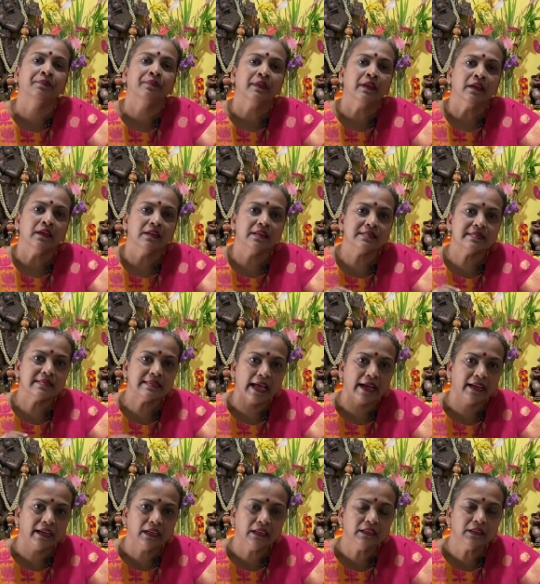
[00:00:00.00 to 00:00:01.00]
The
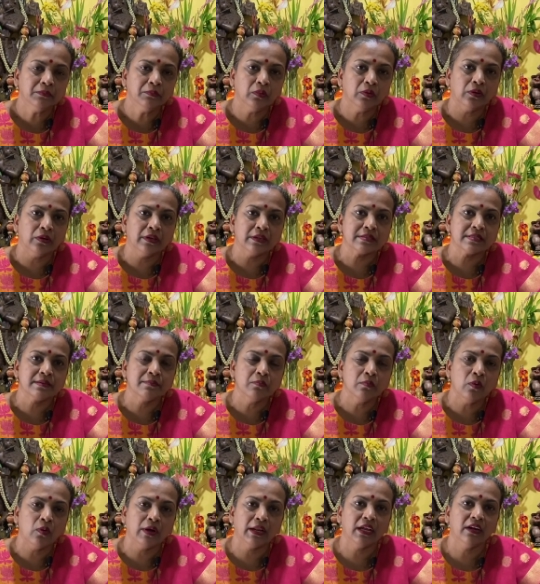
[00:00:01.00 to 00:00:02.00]
second is the
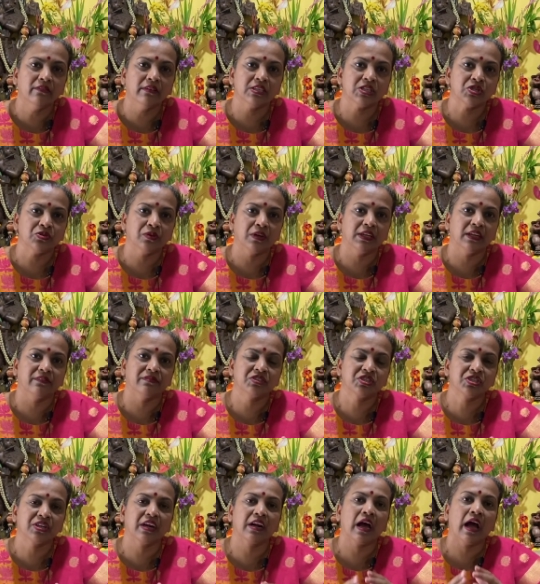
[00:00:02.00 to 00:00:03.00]
morning ritual of
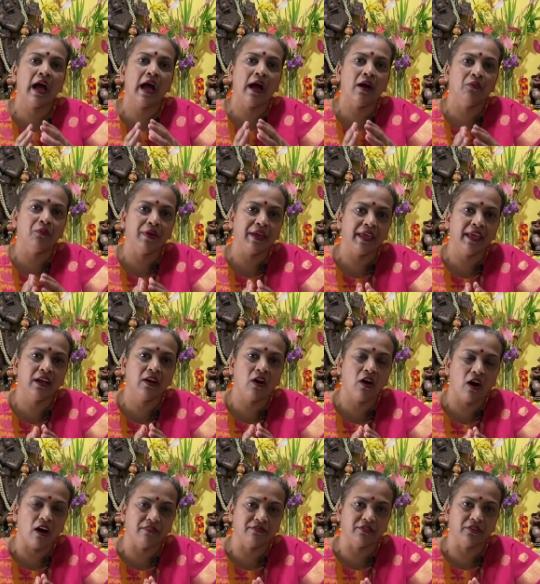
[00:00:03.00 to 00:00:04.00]
charhawing, or
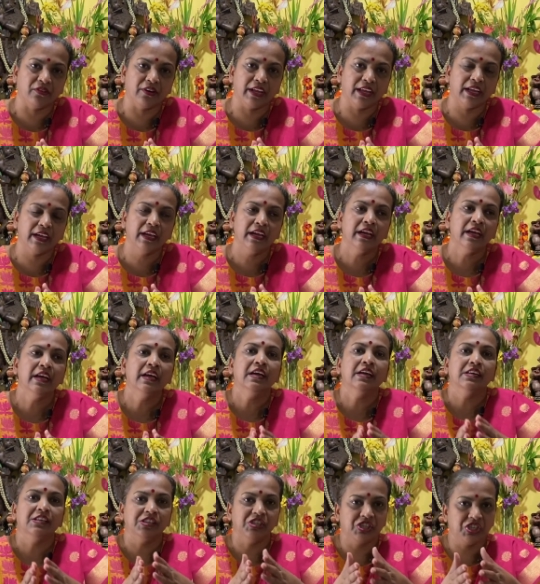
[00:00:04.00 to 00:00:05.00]
offering
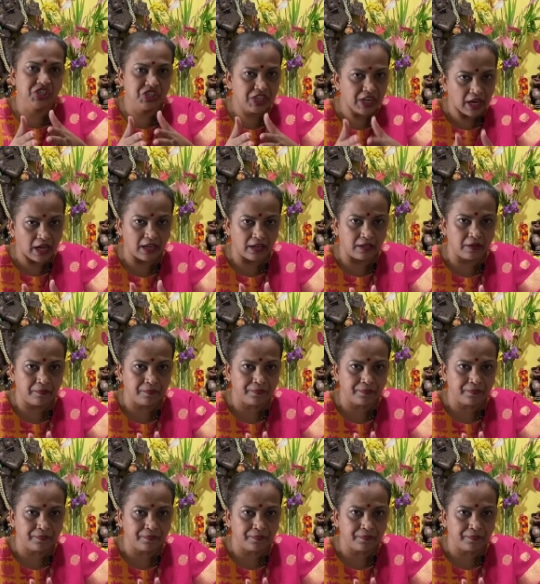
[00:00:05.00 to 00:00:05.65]
jal,